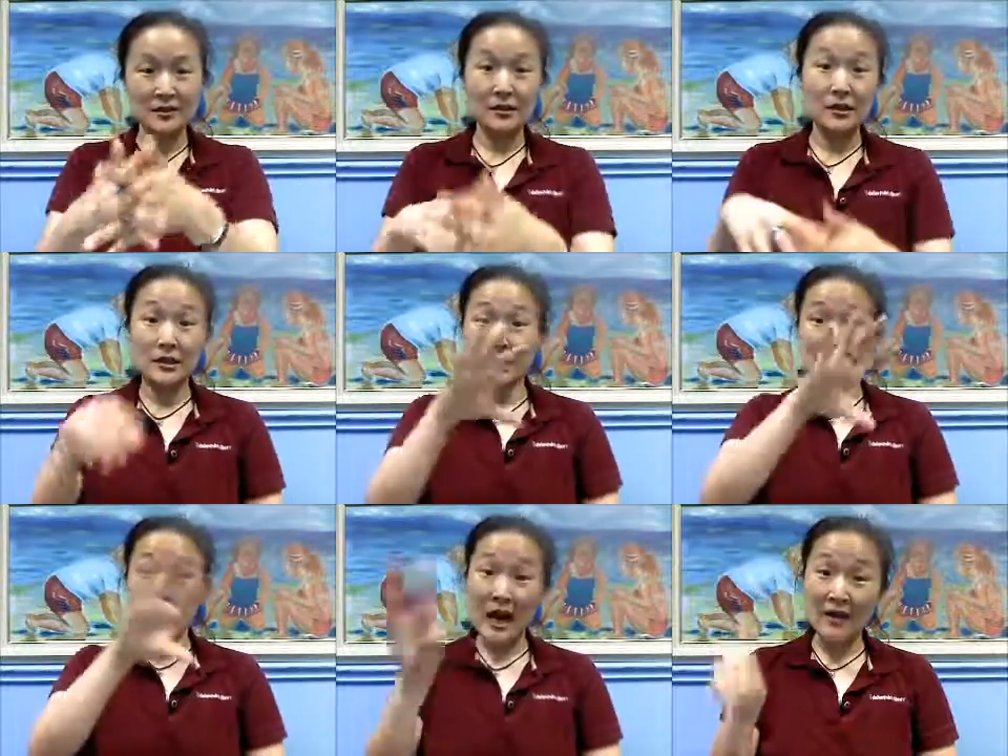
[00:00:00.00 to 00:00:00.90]
So you can
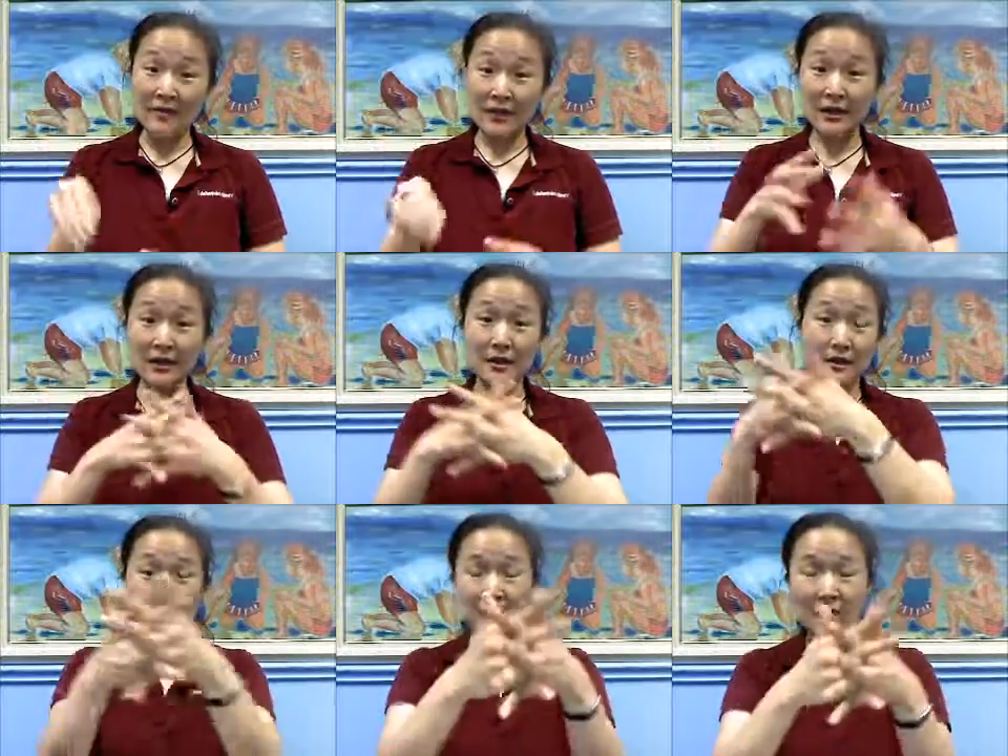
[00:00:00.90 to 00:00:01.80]
say African
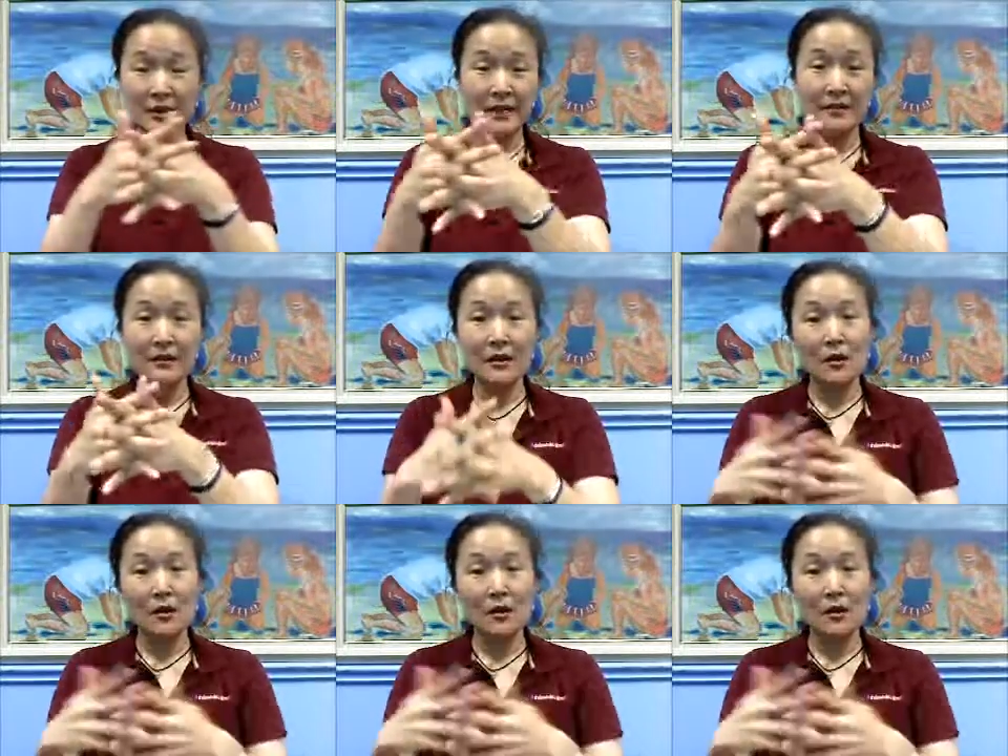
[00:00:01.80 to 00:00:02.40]
American,